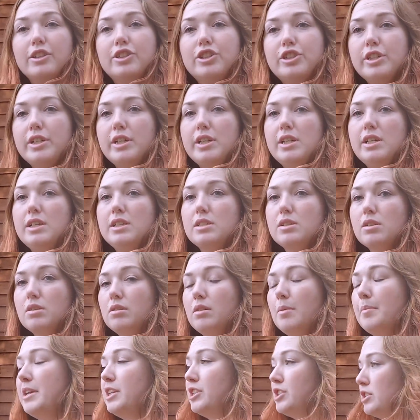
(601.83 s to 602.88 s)
She's
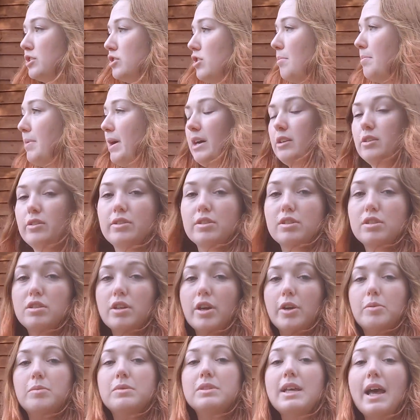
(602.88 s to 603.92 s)
not bad on the
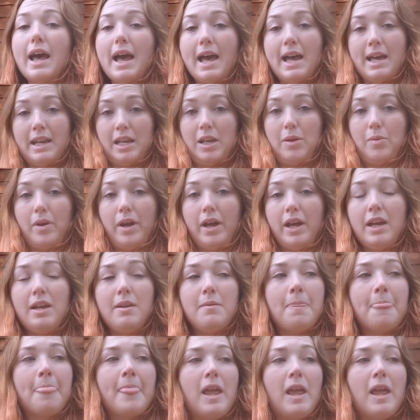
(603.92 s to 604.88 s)
stones anyway,